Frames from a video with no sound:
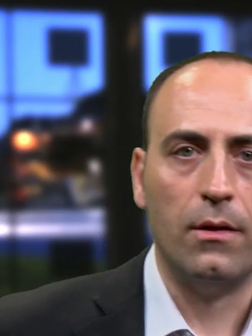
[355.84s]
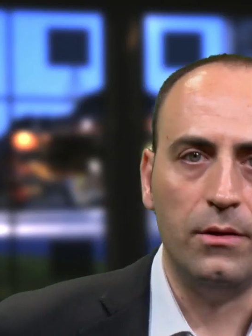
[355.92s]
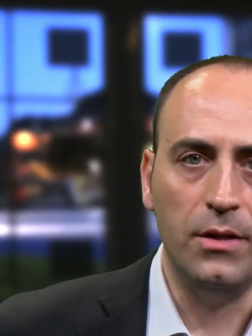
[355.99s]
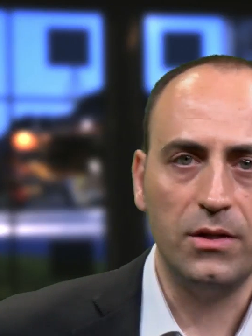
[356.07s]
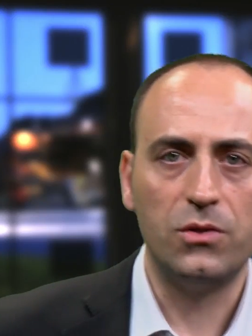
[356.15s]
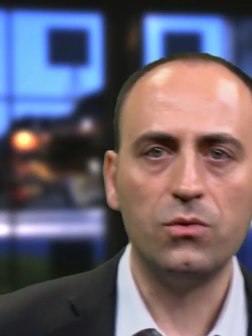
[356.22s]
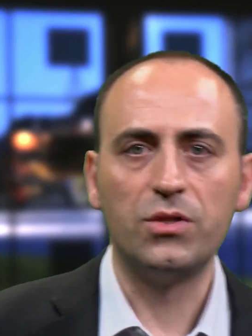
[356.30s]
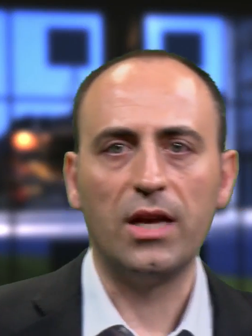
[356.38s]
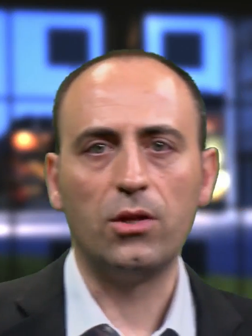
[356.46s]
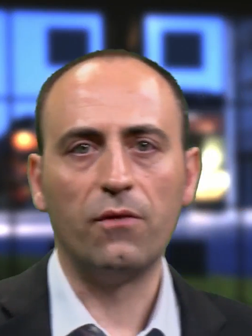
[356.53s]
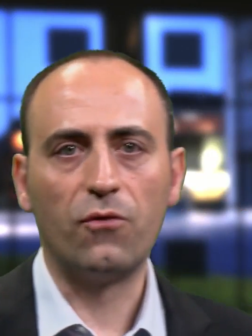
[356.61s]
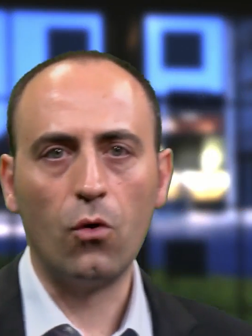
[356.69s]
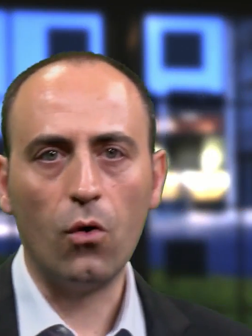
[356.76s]
These two
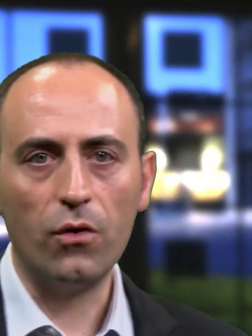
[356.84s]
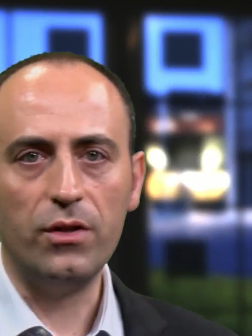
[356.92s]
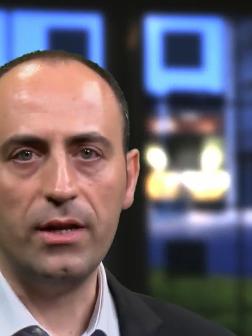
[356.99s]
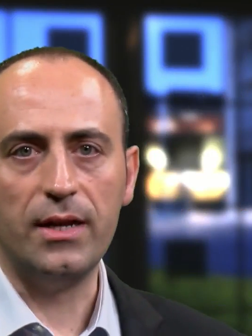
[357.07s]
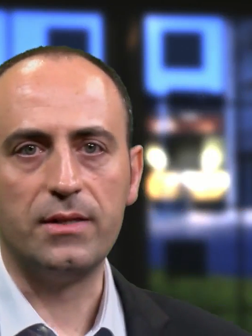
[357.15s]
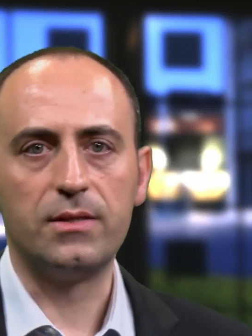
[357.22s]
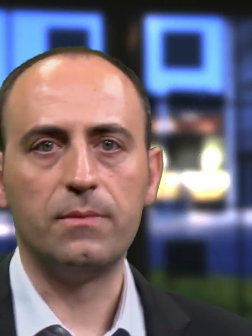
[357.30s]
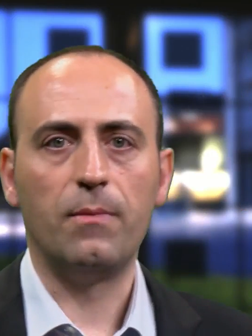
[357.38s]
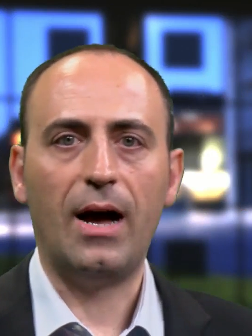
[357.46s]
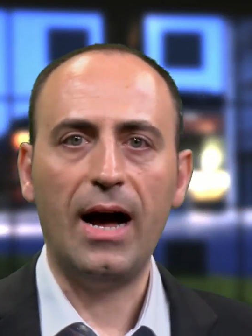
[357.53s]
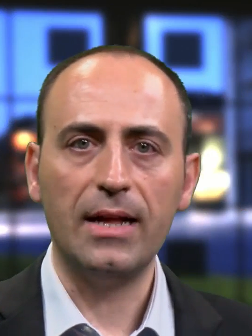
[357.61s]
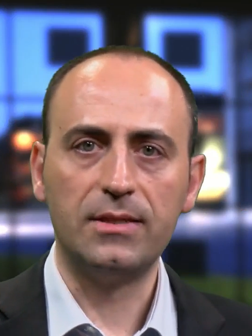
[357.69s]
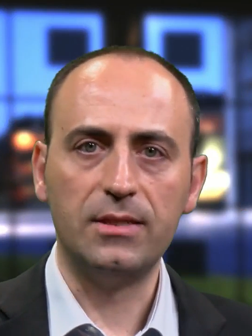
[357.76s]
sets of coordinates,
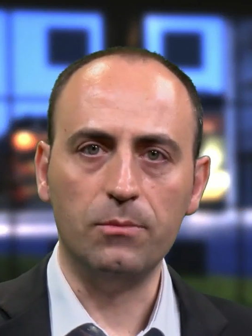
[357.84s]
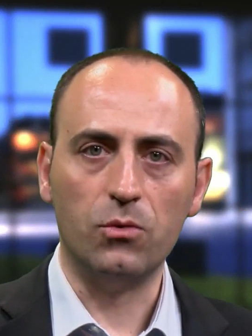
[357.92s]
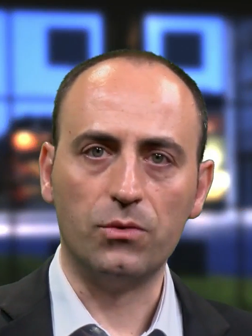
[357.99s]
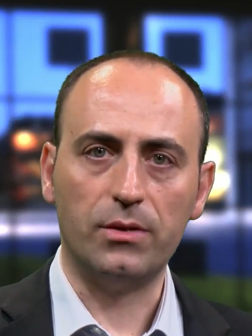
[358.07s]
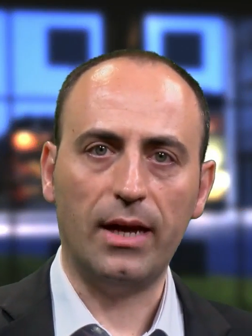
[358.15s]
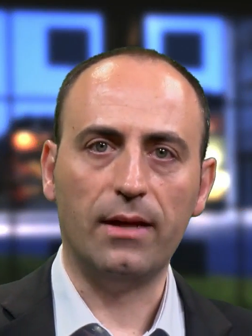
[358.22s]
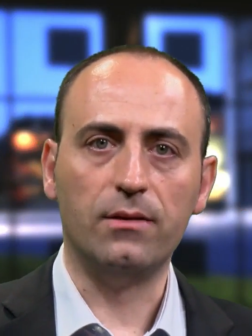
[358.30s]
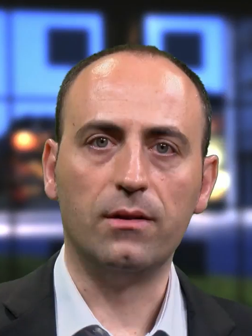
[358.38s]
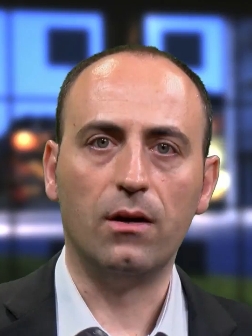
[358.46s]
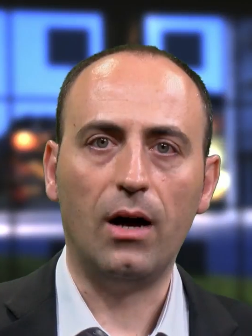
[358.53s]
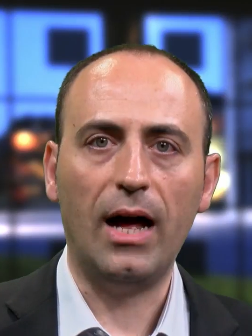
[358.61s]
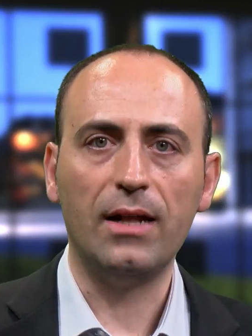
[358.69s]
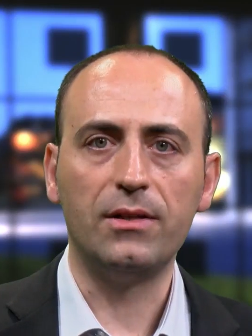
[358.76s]
azimuth and
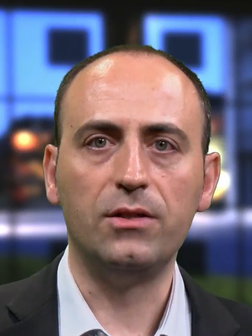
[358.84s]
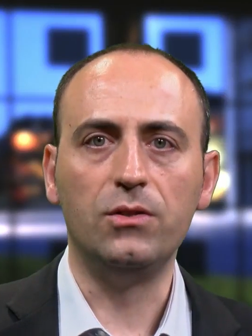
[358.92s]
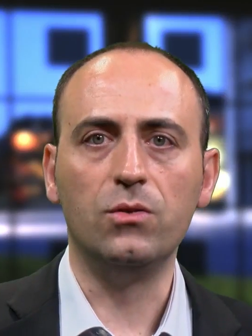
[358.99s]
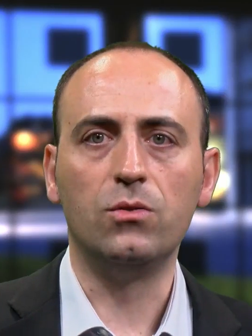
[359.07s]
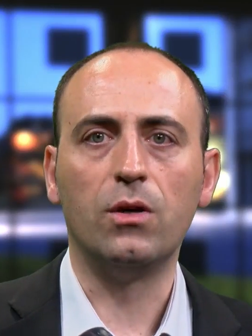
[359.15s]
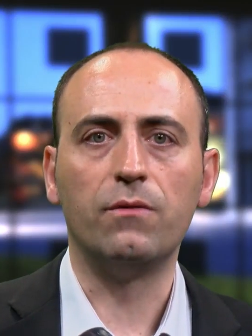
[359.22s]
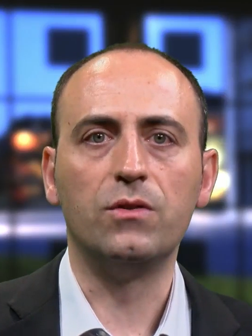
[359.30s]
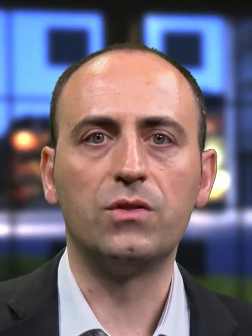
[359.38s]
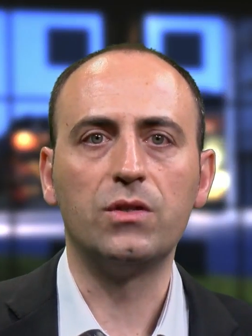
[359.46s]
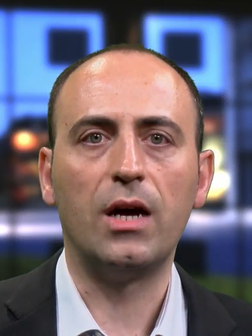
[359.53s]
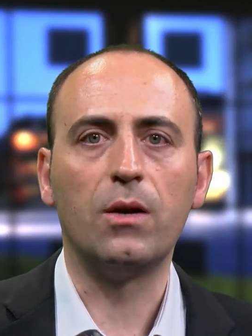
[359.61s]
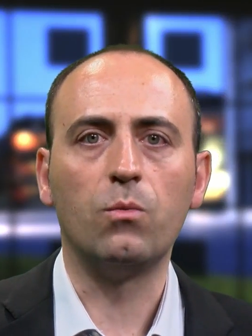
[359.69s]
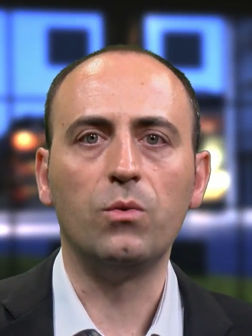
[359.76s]
the altitude of the
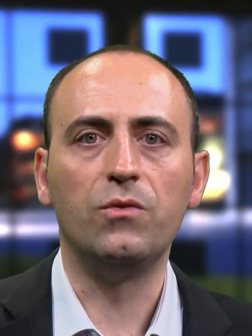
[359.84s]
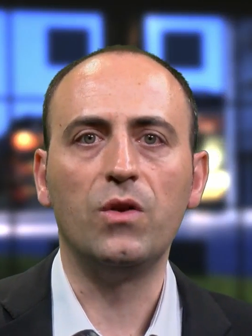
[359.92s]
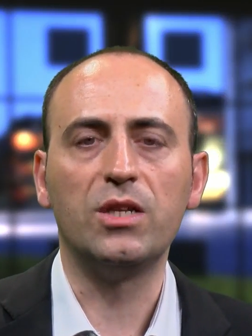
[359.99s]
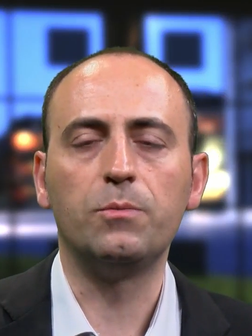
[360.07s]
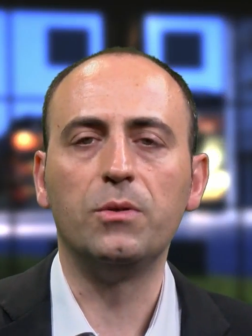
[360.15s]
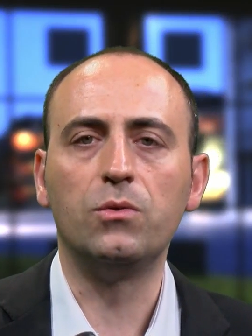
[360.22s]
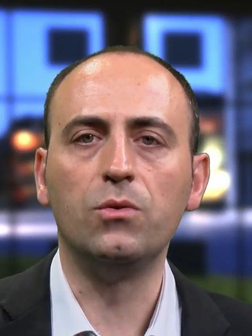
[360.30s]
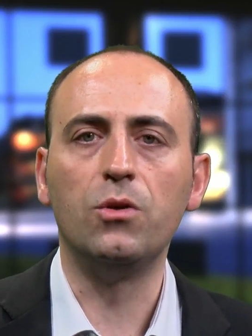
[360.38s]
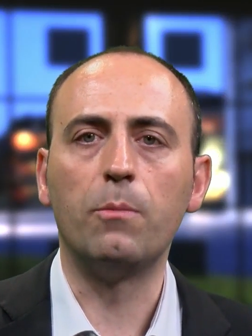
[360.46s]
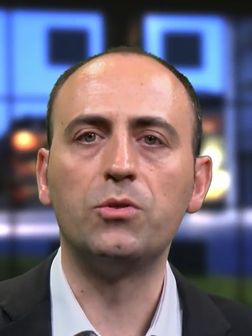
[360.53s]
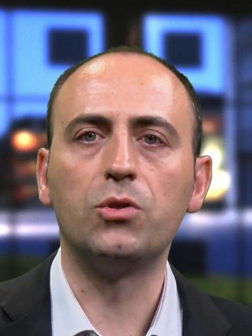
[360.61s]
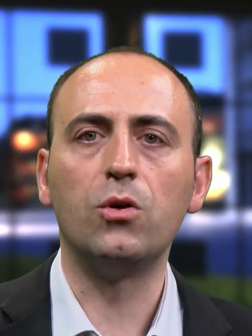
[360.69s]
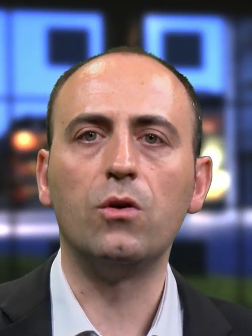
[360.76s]
sun with respect to the
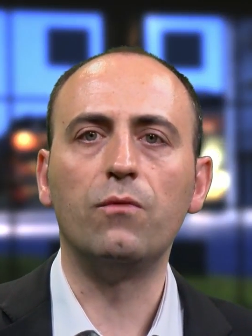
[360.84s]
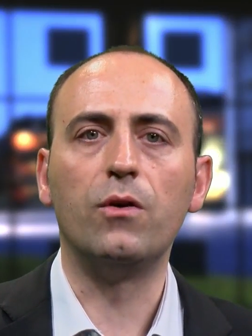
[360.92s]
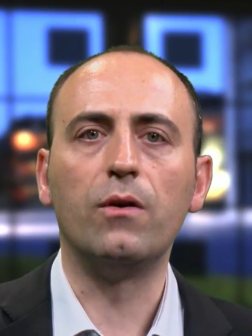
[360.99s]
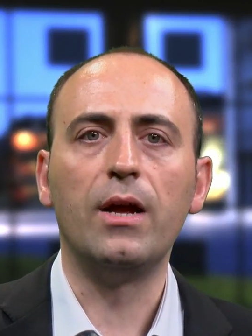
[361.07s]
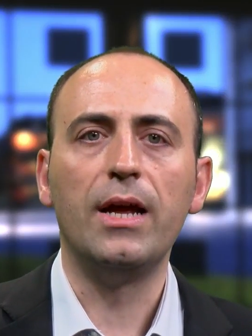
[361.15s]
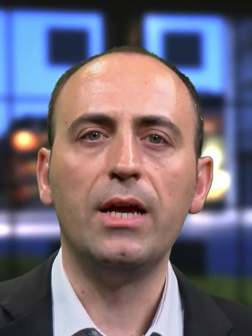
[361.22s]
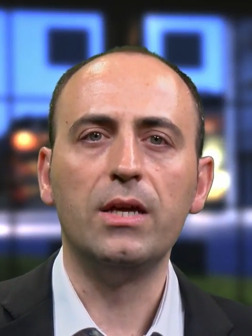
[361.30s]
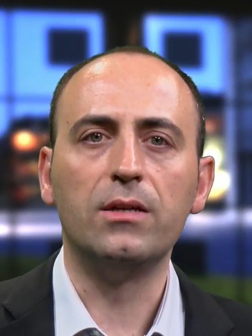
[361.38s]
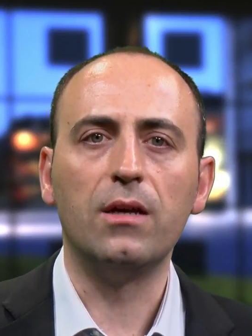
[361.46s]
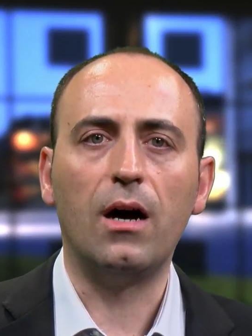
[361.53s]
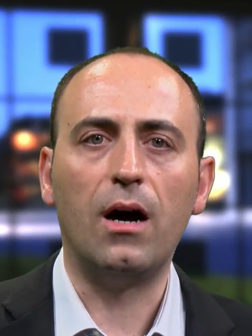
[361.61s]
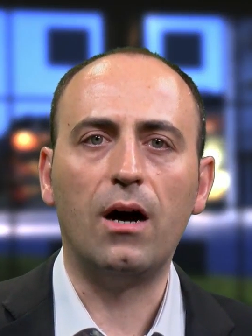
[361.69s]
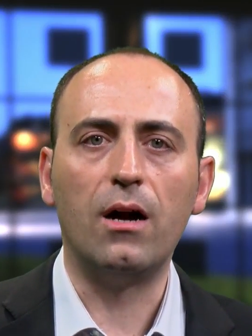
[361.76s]
observer,
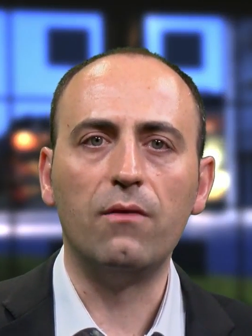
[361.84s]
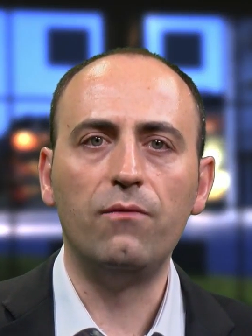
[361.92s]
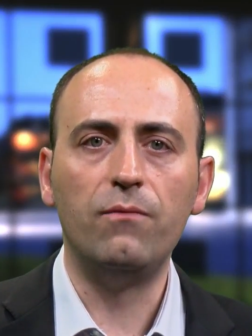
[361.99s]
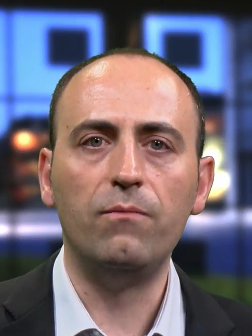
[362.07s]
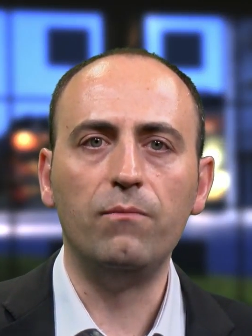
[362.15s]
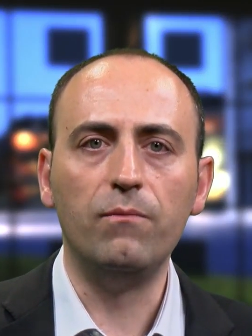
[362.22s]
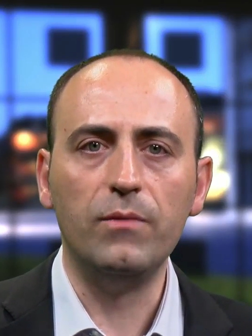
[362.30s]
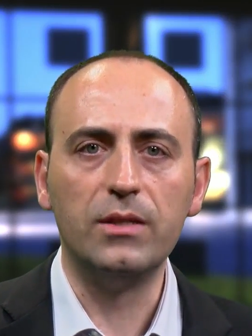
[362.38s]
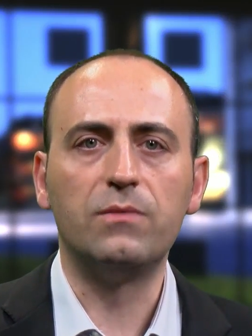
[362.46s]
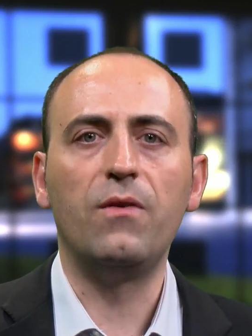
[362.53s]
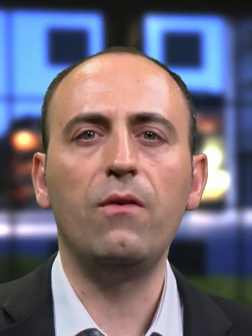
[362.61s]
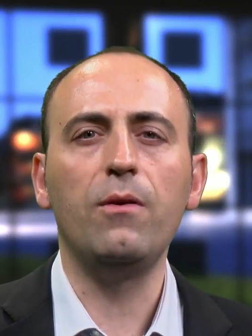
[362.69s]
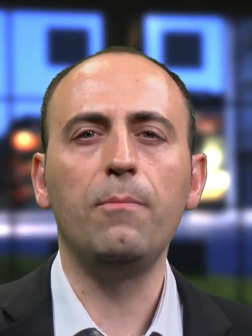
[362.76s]
is
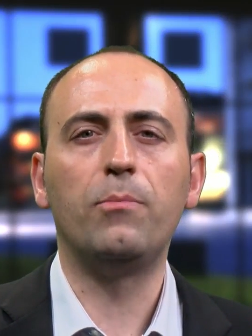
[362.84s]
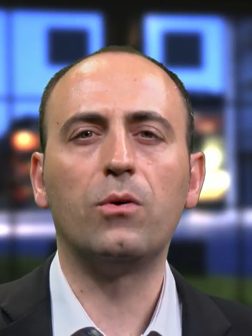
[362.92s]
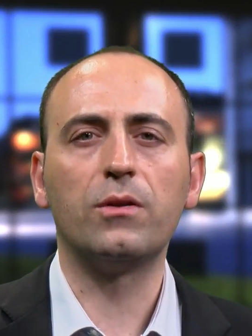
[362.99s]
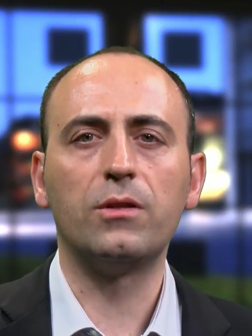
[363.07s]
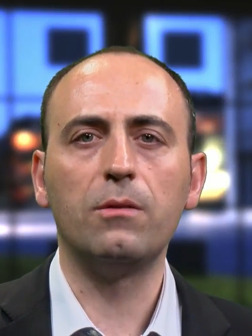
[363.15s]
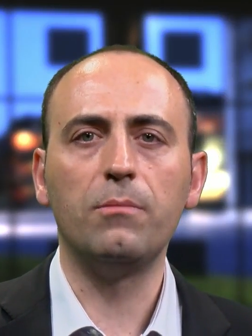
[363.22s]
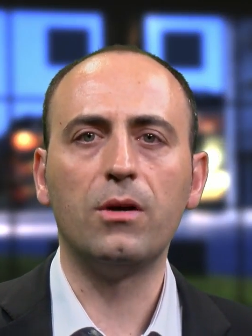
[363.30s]
very important